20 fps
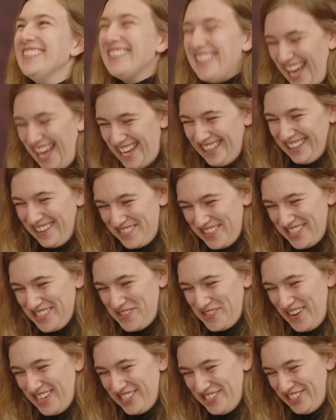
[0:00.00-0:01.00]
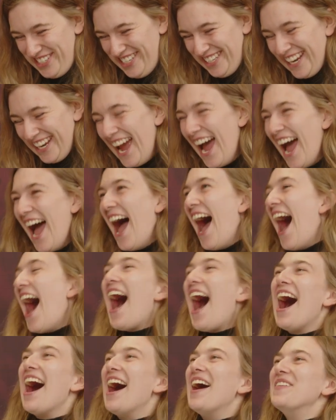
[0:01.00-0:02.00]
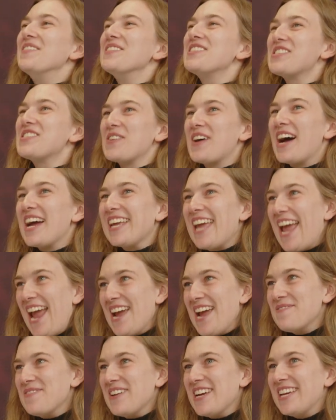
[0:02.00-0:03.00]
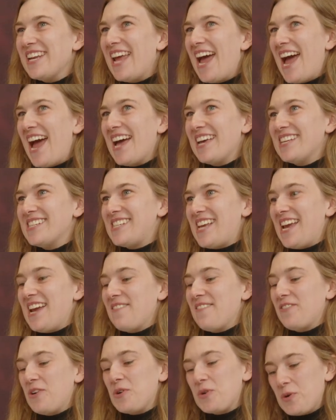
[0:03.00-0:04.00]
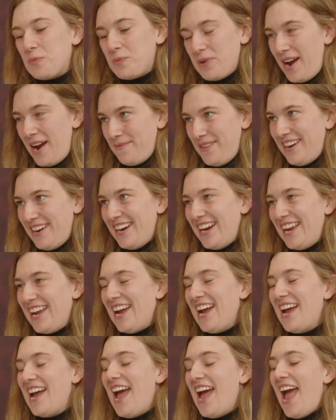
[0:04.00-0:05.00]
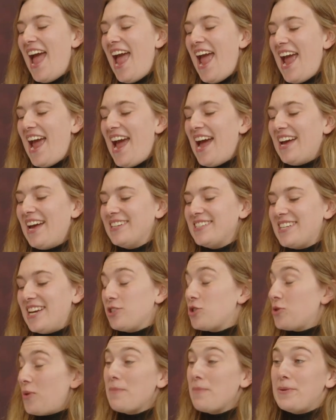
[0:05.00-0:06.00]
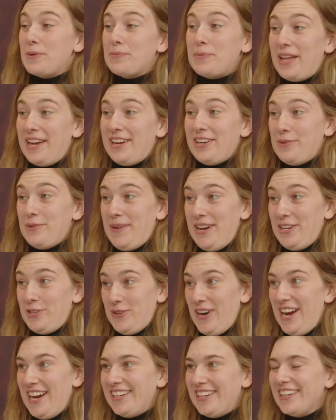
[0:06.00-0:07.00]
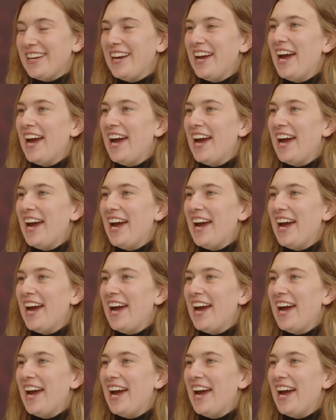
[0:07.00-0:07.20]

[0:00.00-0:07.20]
I love this question. So I came in as a vocal primary and a trumpet player by trade.